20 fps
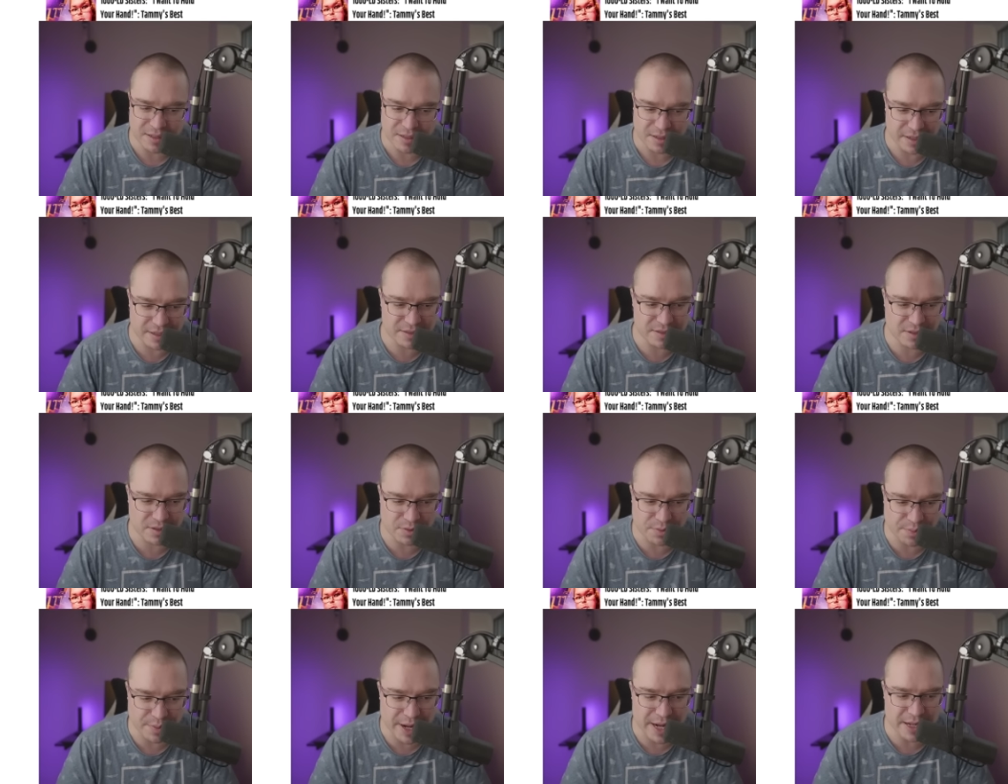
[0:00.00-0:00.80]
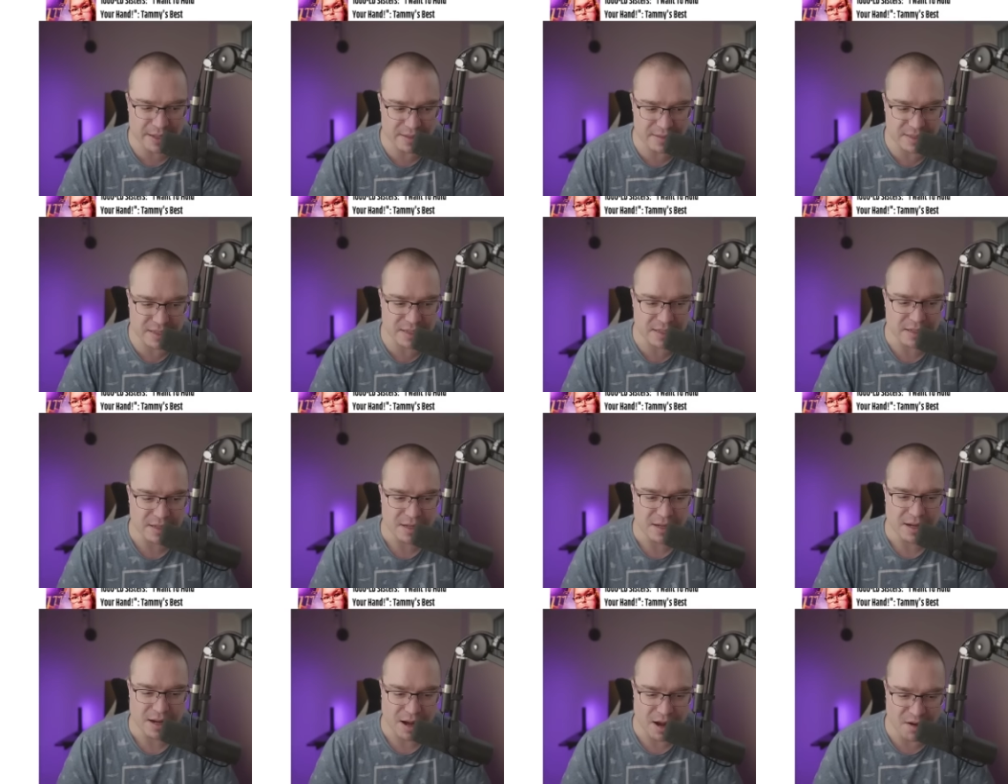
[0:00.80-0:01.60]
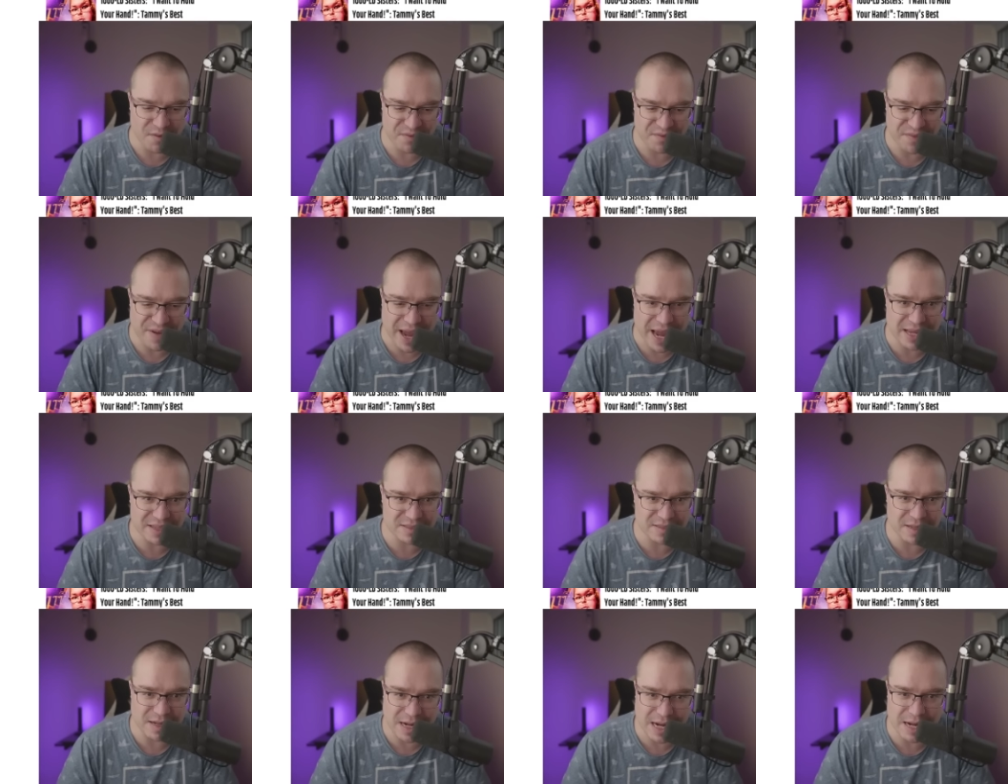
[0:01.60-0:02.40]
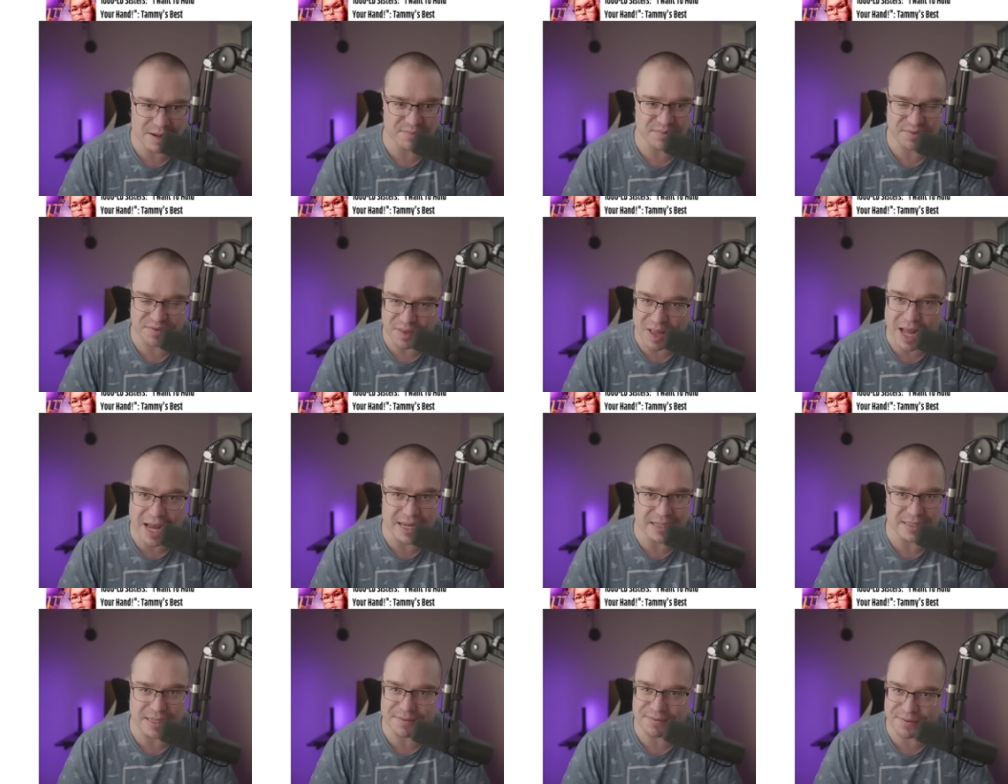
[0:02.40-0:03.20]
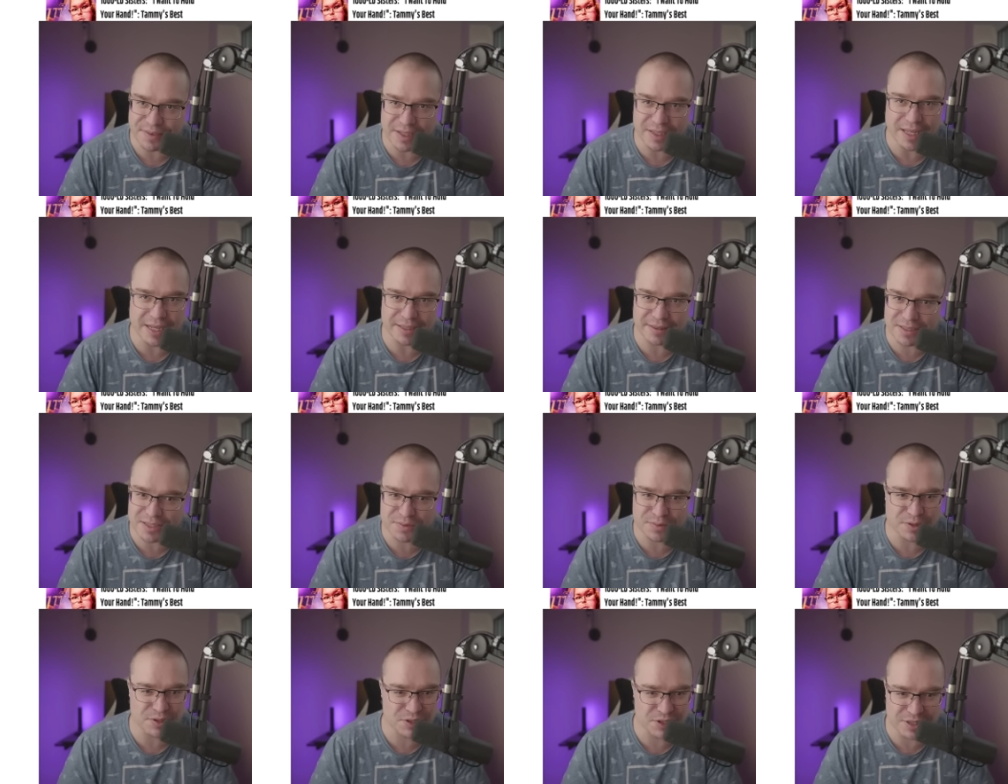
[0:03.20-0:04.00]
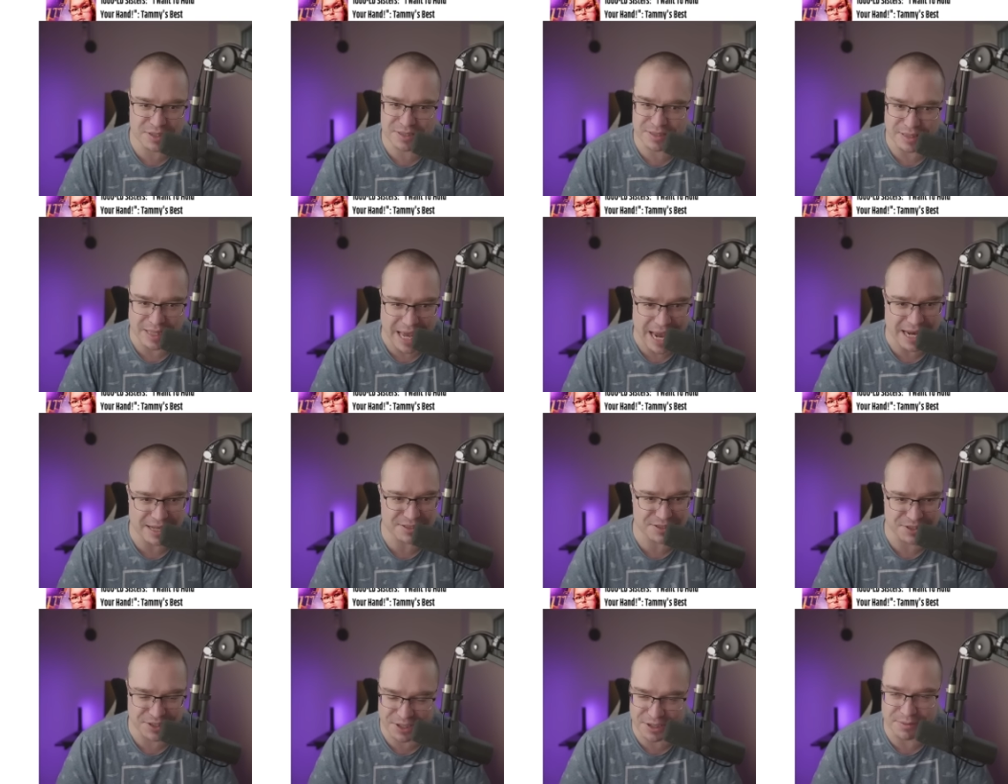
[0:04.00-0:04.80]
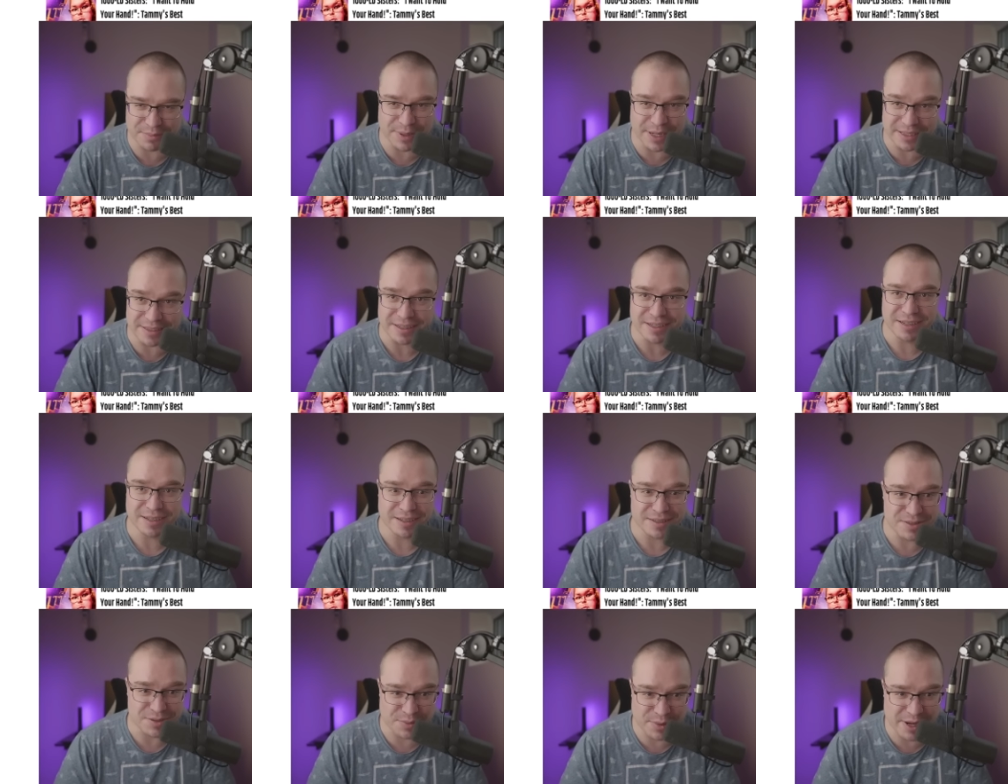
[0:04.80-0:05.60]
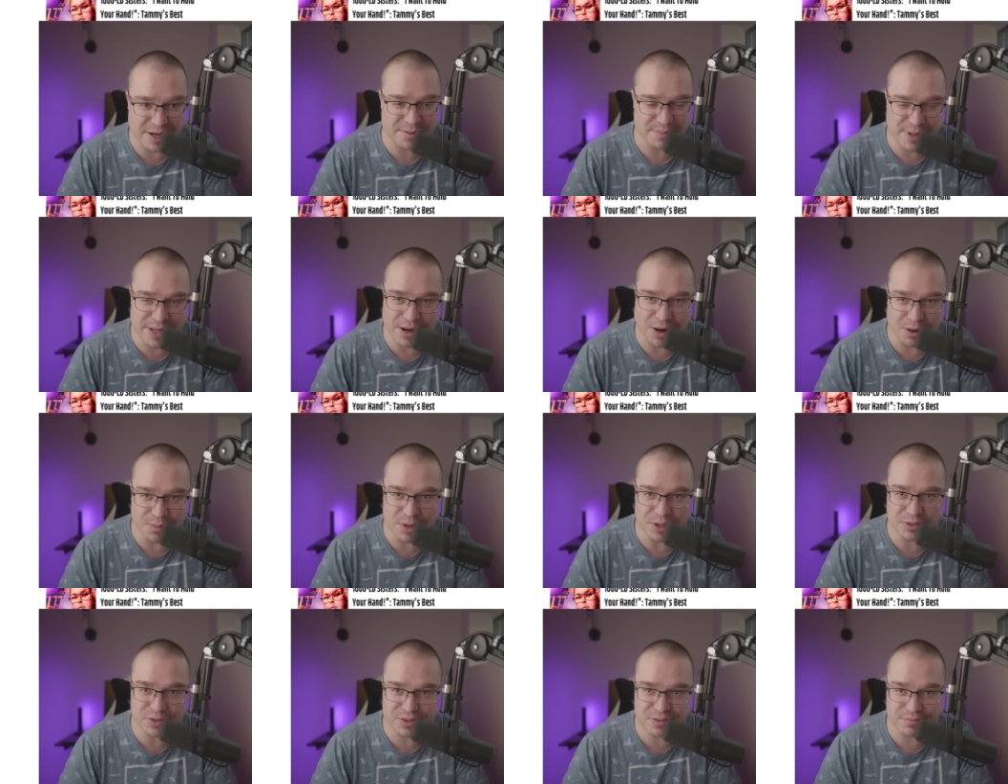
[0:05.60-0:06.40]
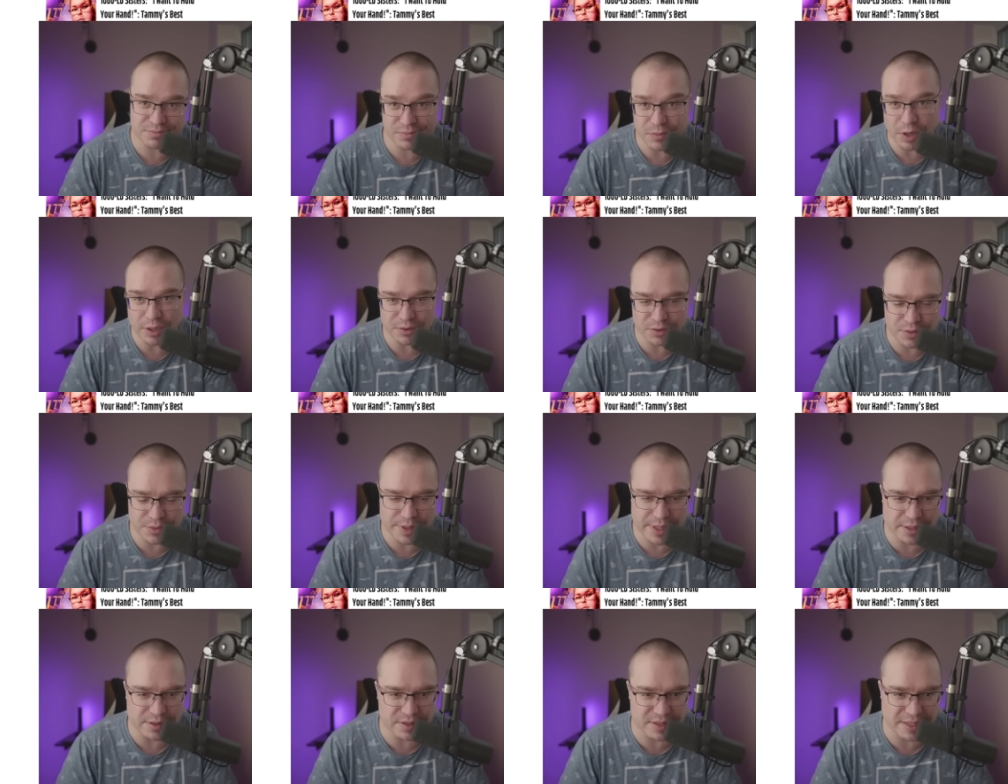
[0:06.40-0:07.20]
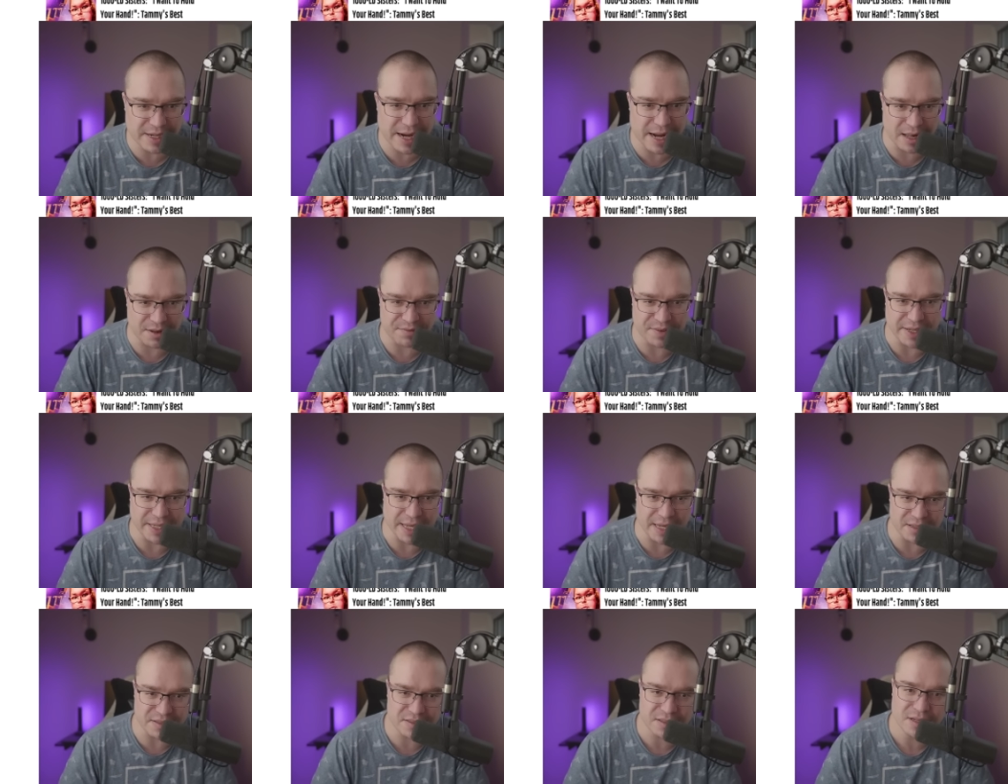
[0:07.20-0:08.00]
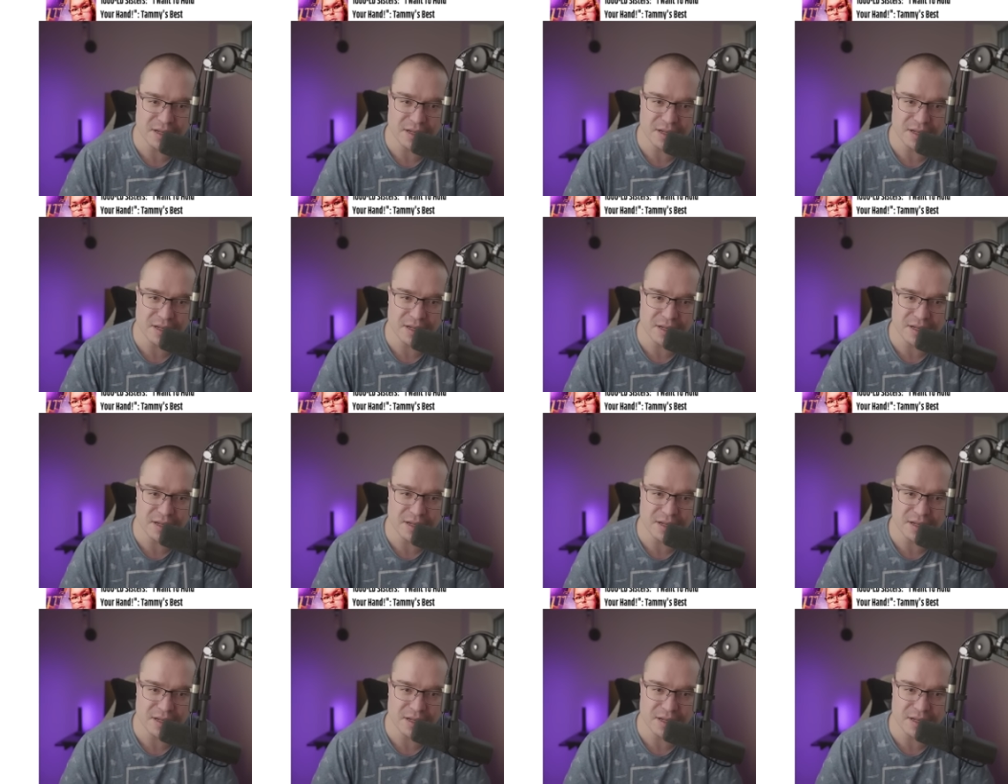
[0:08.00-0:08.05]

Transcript: It's crazy how fast time flies. I feel like this was just last year, but it's already been almost, no, two years and a half, I guess.